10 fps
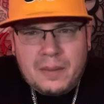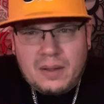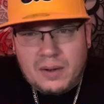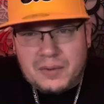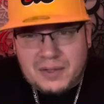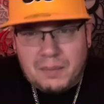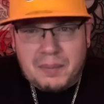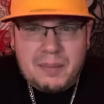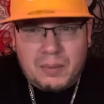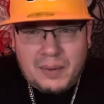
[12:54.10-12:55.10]
You know, some
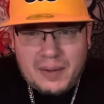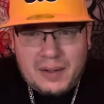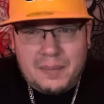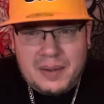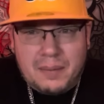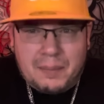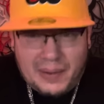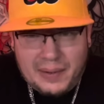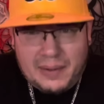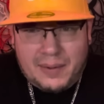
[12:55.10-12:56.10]
people want to come in and
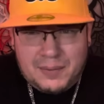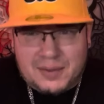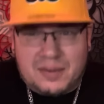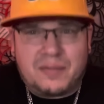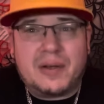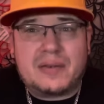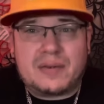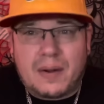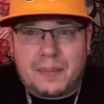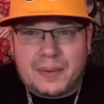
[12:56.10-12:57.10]
buy a house that's a
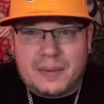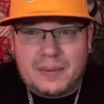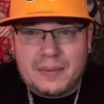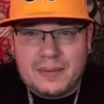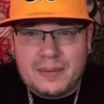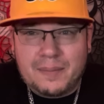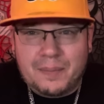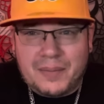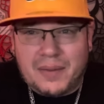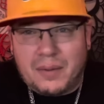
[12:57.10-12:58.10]
fixer-upper,
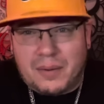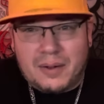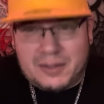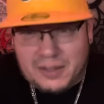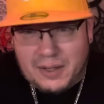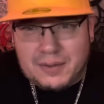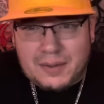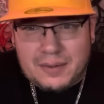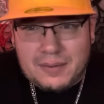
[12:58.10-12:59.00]
and they want to change it.